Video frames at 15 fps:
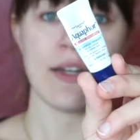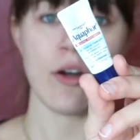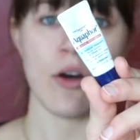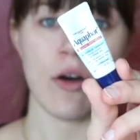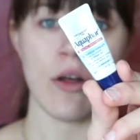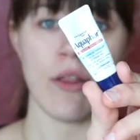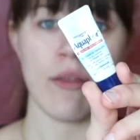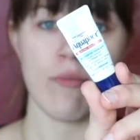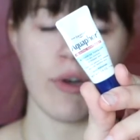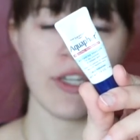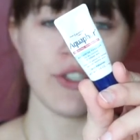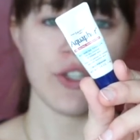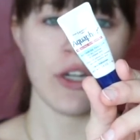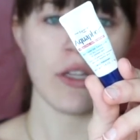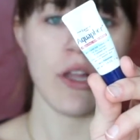in all the
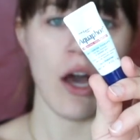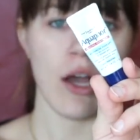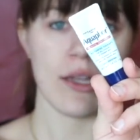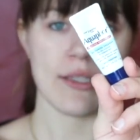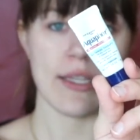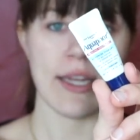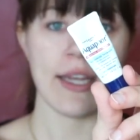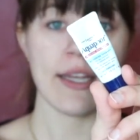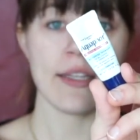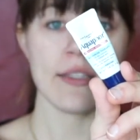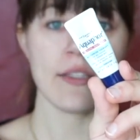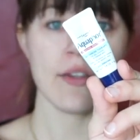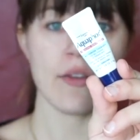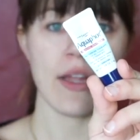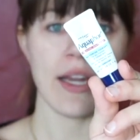moisture, locks it
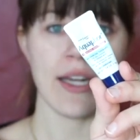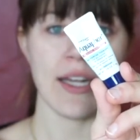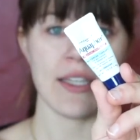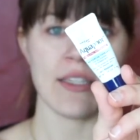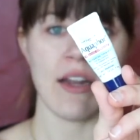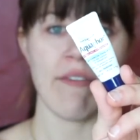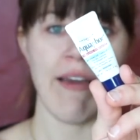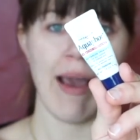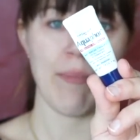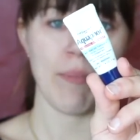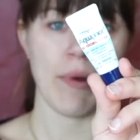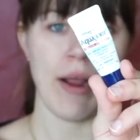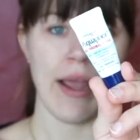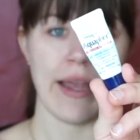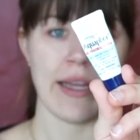in so that it doesn't
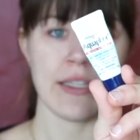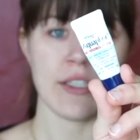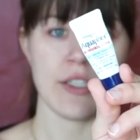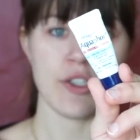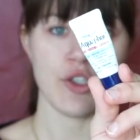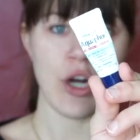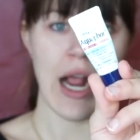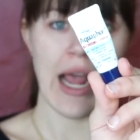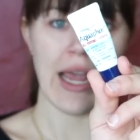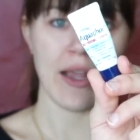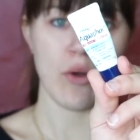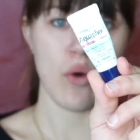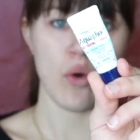evaporate into the dry,